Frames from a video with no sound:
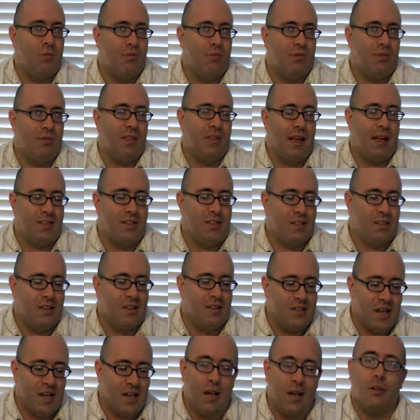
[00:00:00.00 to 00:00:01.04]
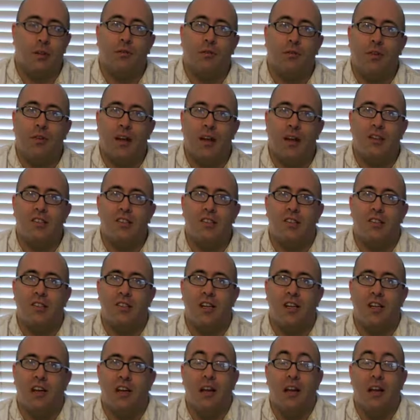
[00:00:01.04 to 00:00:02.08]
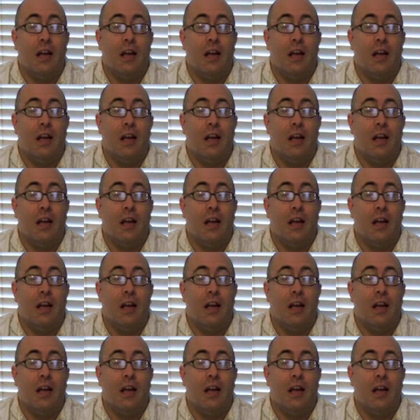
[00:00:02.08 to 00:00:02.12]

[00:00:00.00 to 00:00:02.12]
That's sacrifice,